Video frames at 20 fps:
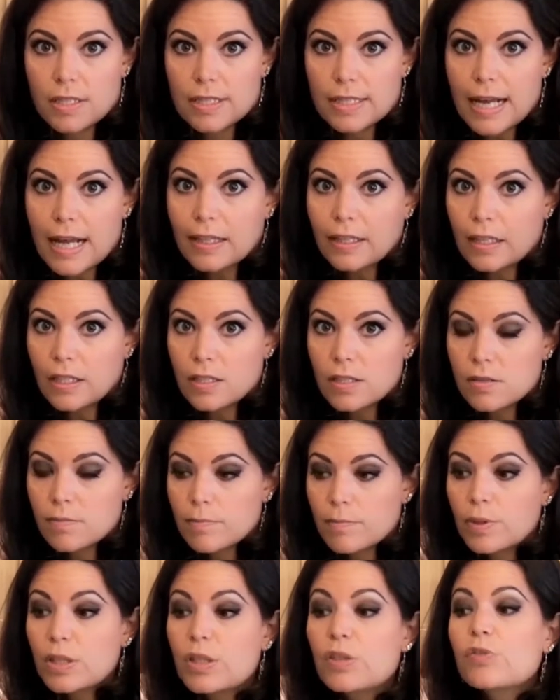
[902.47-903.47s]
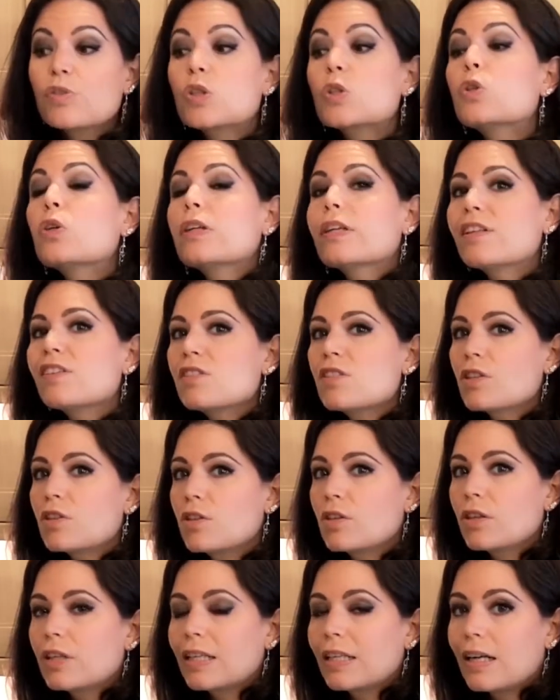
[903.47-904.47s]
salads, but if you're looking to
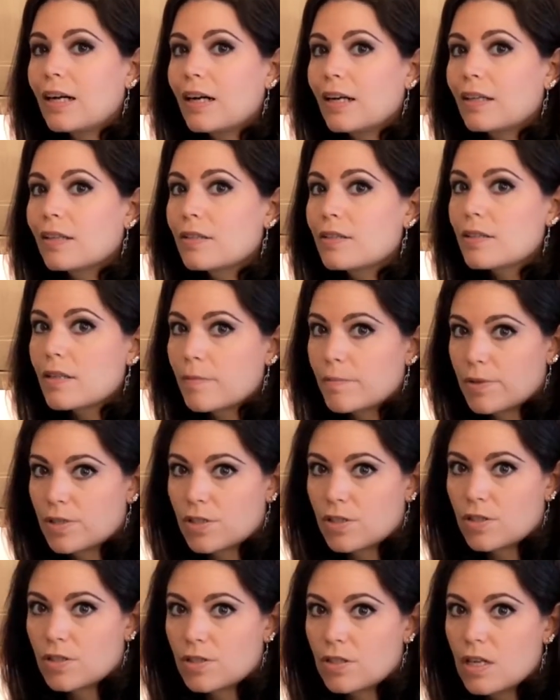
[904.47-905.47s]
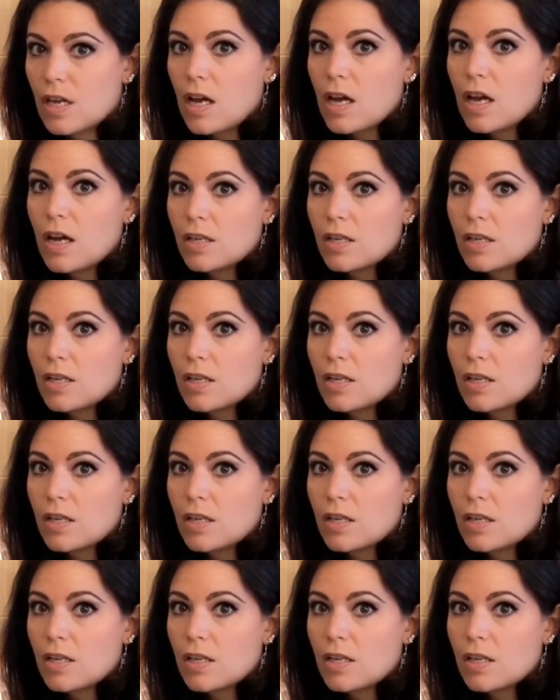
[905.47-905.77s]
cook at higher temperatures,